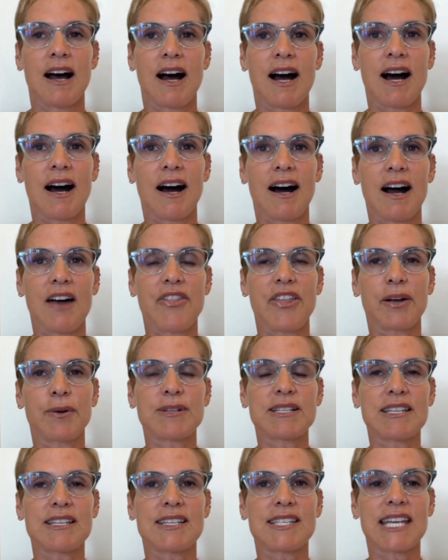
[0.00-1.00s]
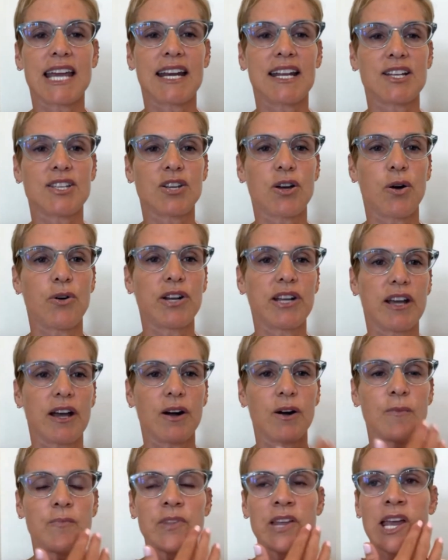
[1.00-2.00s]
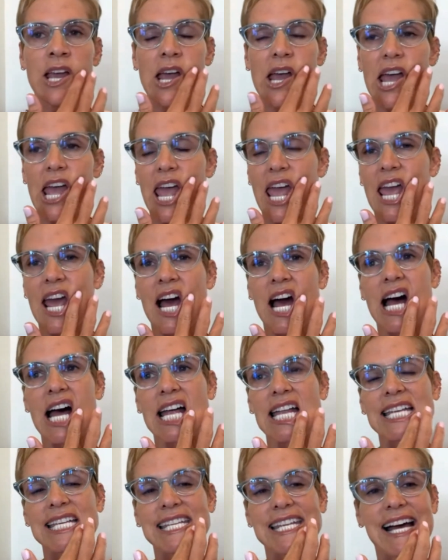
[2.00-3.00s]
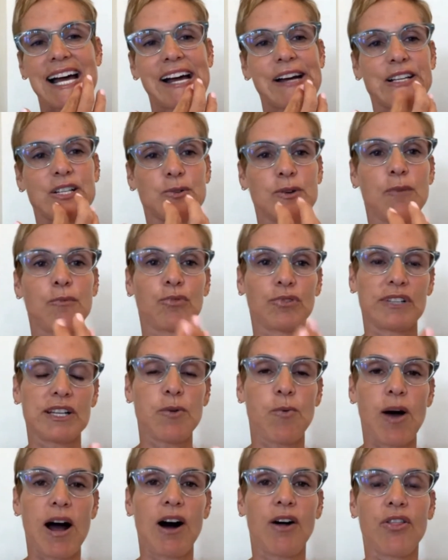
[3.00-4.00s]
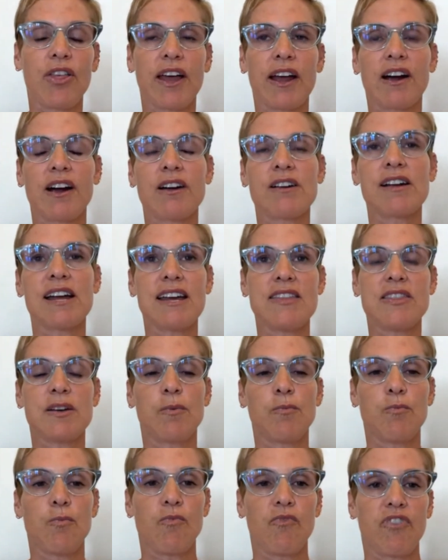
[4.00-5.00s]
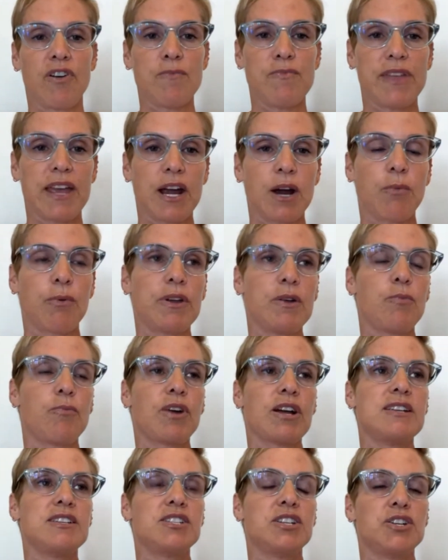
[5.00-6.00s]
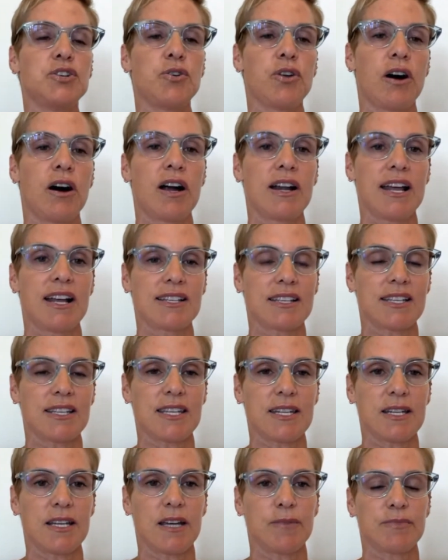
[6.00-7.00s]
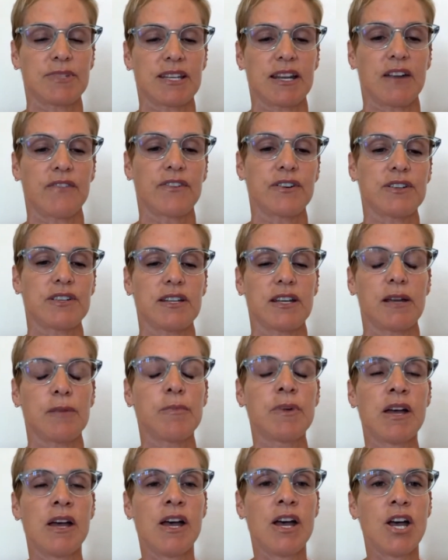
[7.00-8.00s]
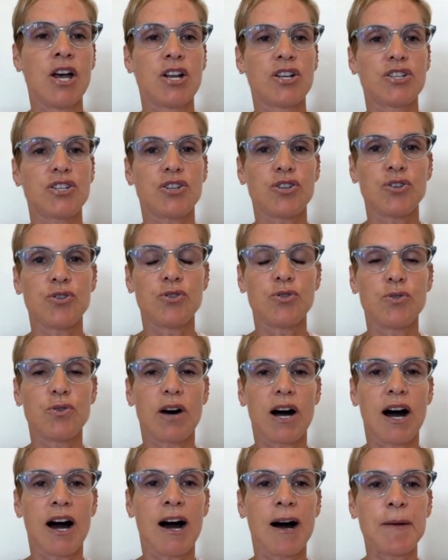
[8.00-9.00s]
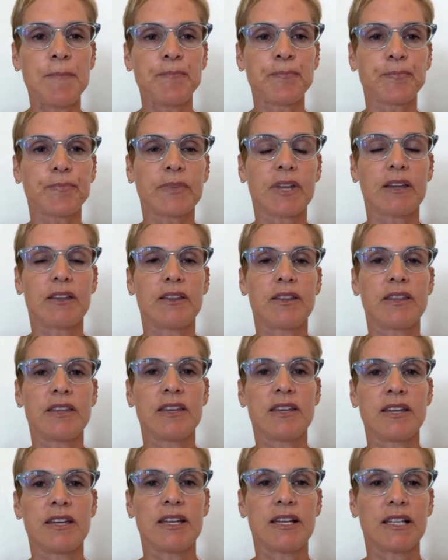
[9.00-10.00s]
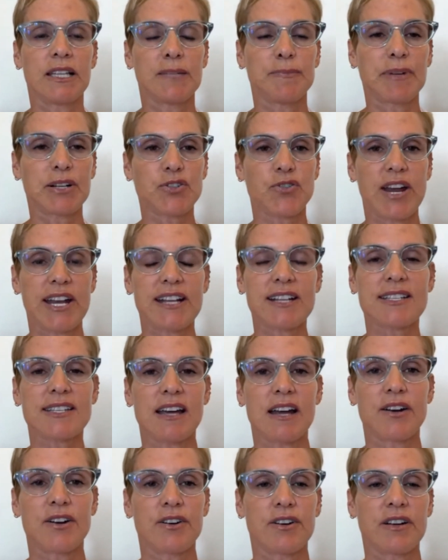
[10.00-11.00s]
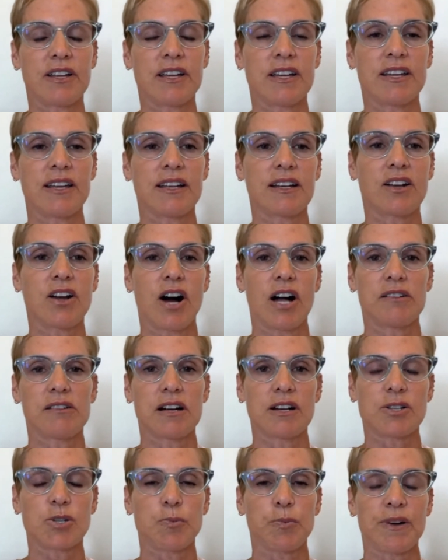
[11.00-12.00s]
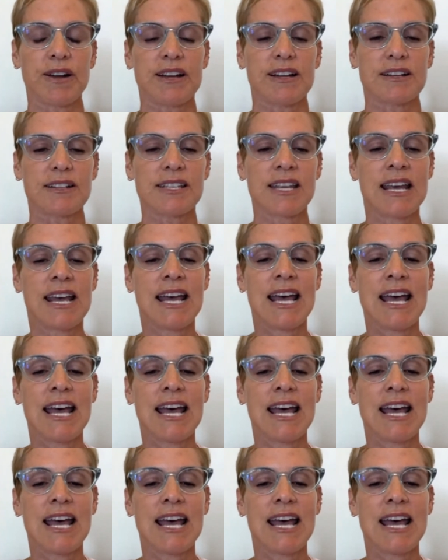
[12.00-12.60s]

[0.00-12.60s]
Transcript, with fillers: I think it was in San Antonio, and I swam really well there. And then from there, we continued on as a team, Stanford team, to the Olympic Training Center in Colorado Springs.